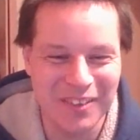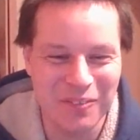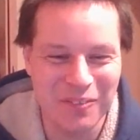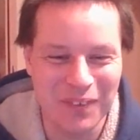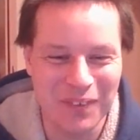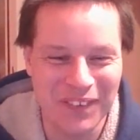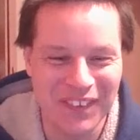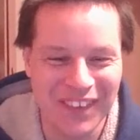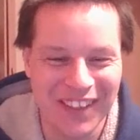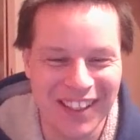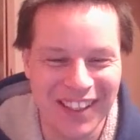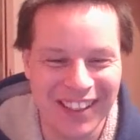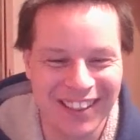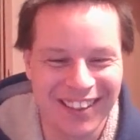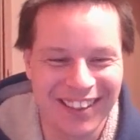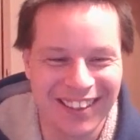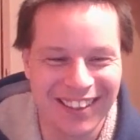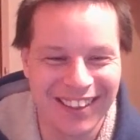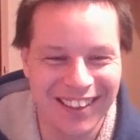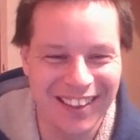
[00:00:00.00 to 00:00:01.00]
With the
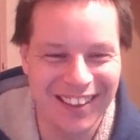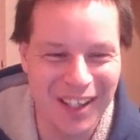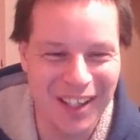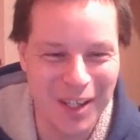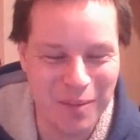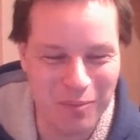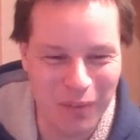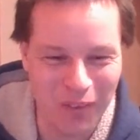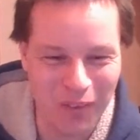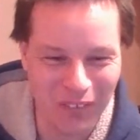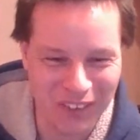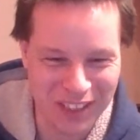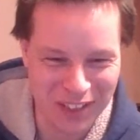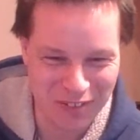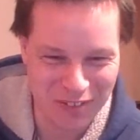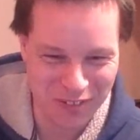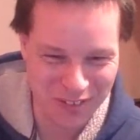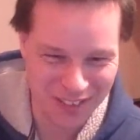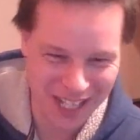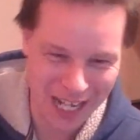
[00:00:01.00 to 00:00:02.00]
all the
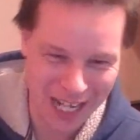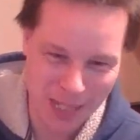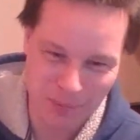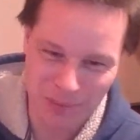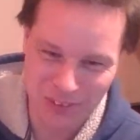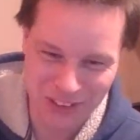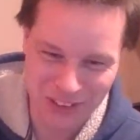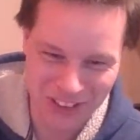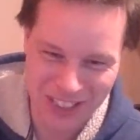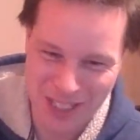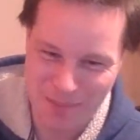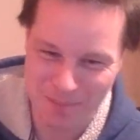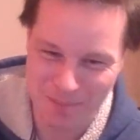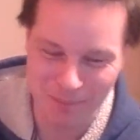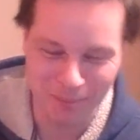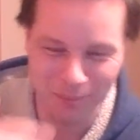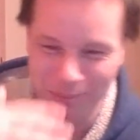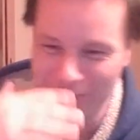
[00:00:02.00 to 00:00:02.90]
different animals on it.